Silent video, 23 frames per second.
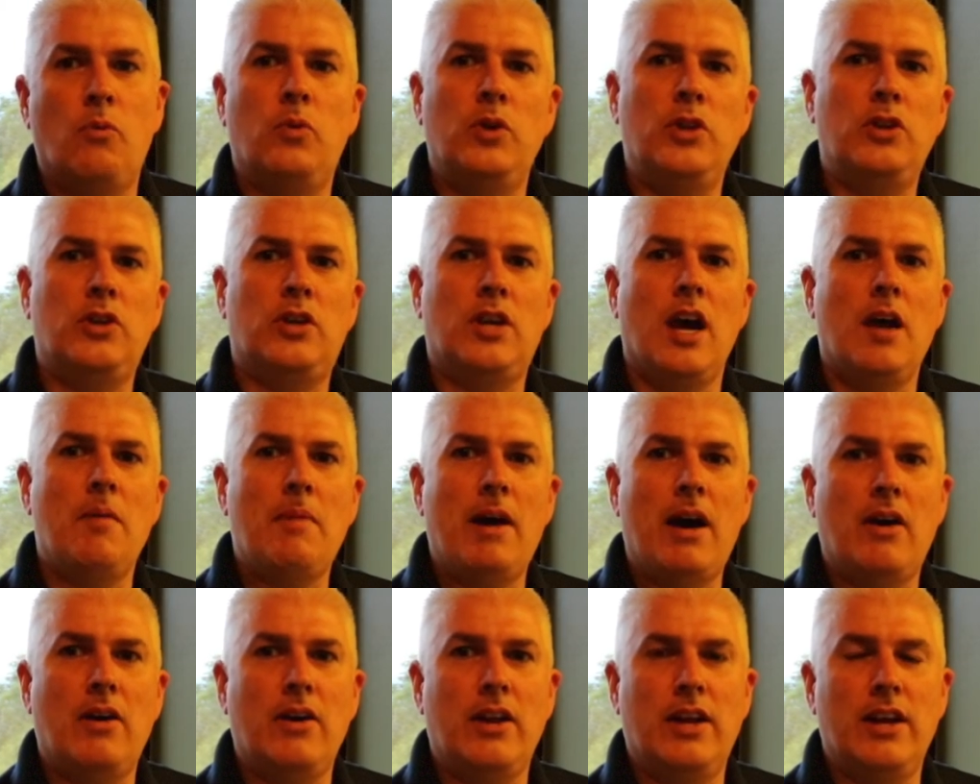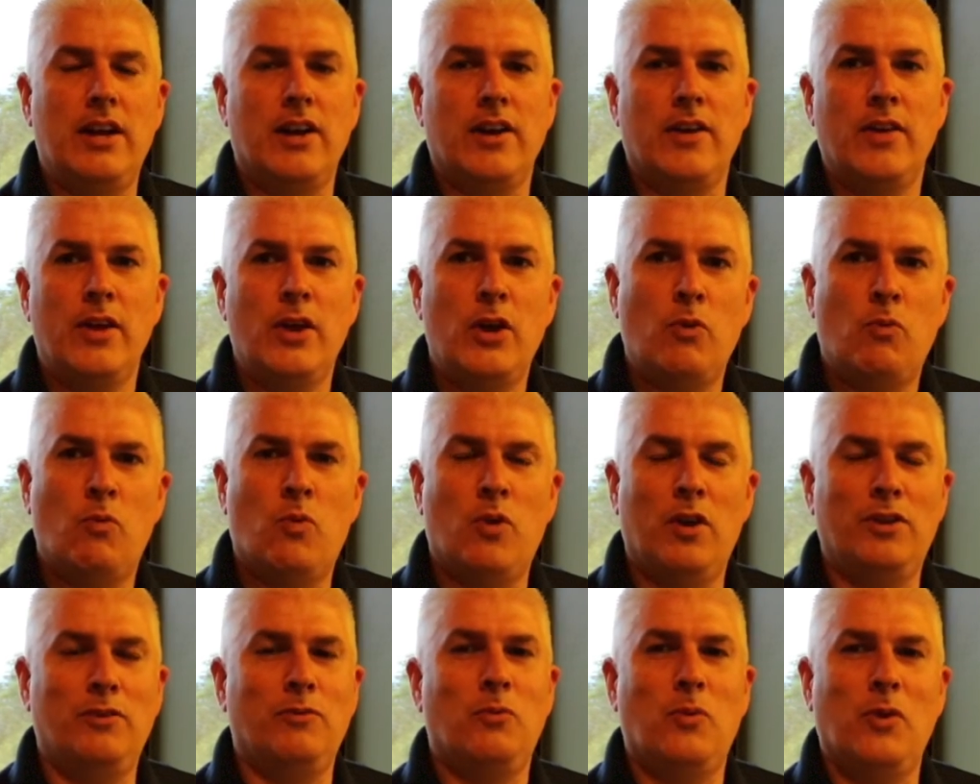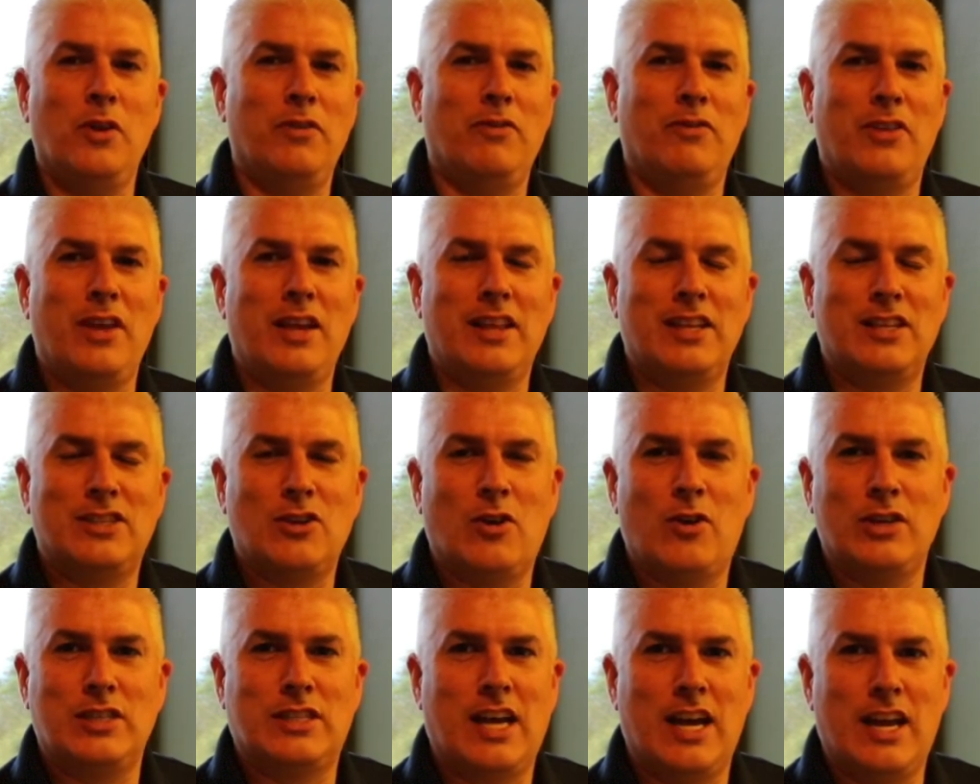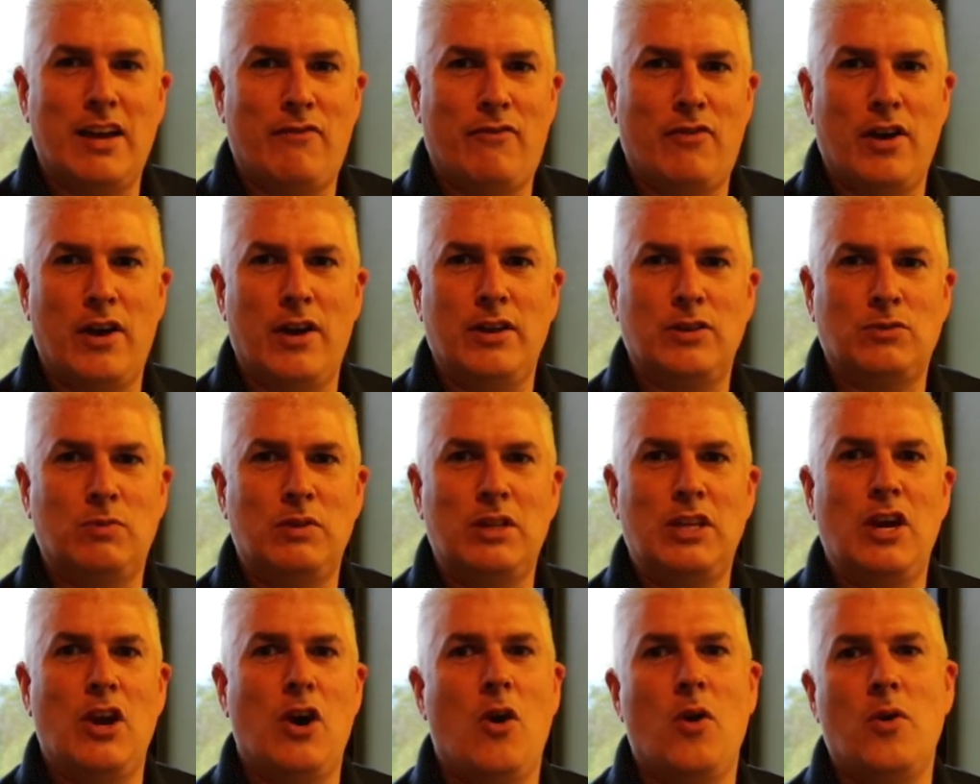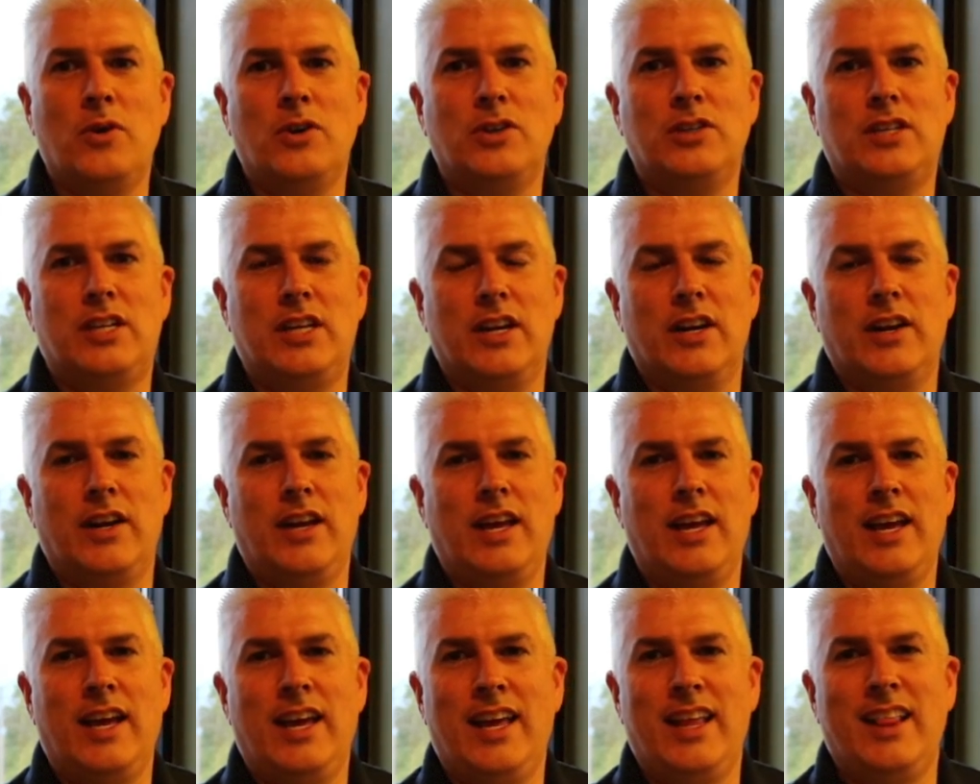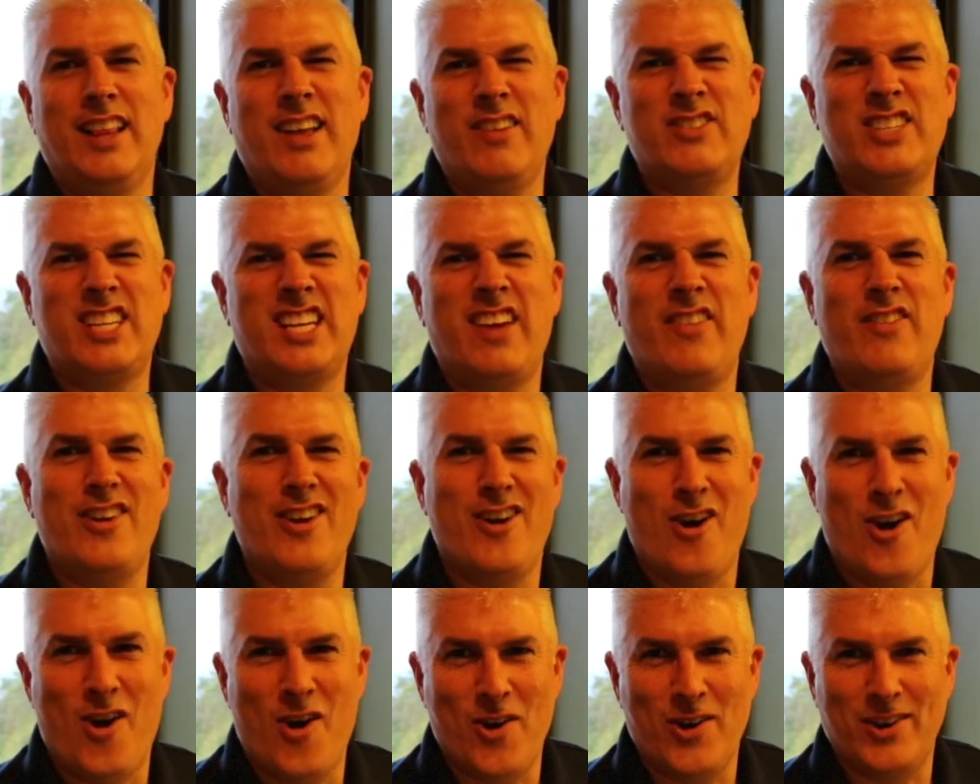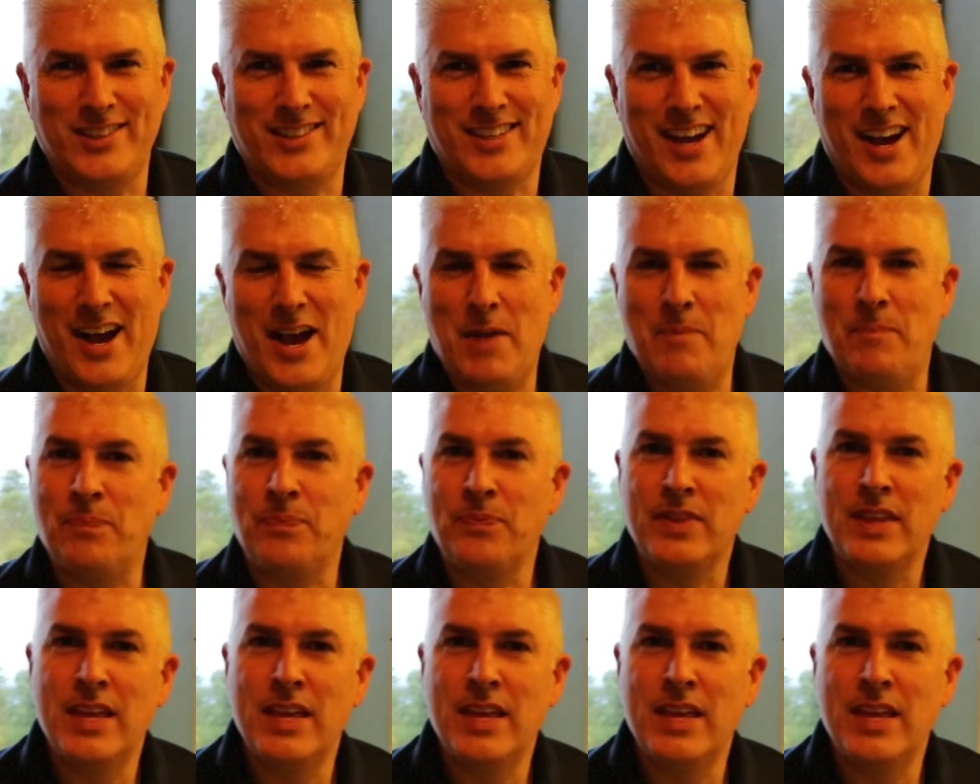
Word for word: when you come out here, one, one thing that's always kind of fun is when the owner's here, he loves to give you a hard time.